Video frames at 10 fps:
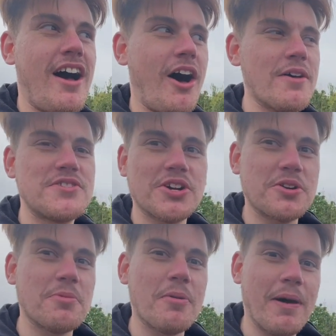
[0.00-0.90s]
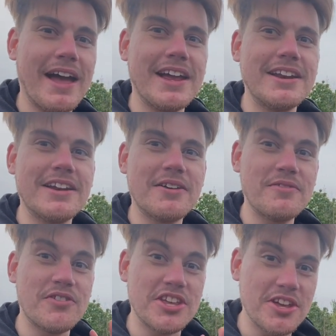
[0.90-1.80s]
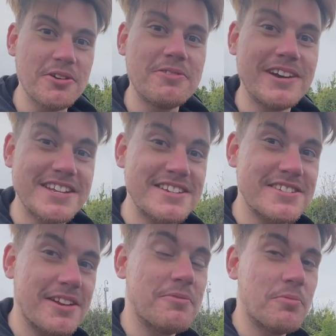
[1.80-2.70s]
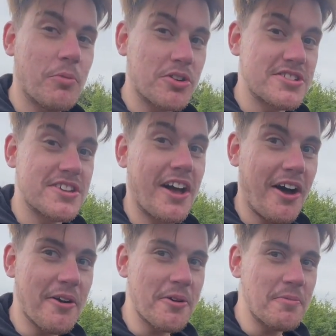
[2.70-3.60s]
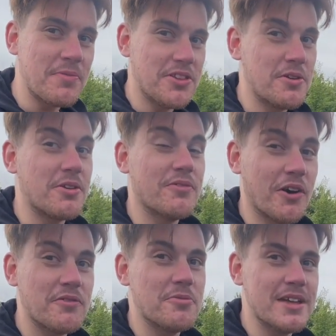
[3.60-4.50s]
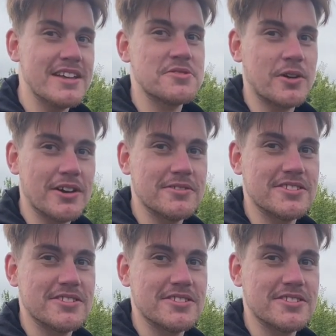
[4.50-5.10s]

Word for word: I've showed my pain for you listeners and watchers at home, you can vote for me as well.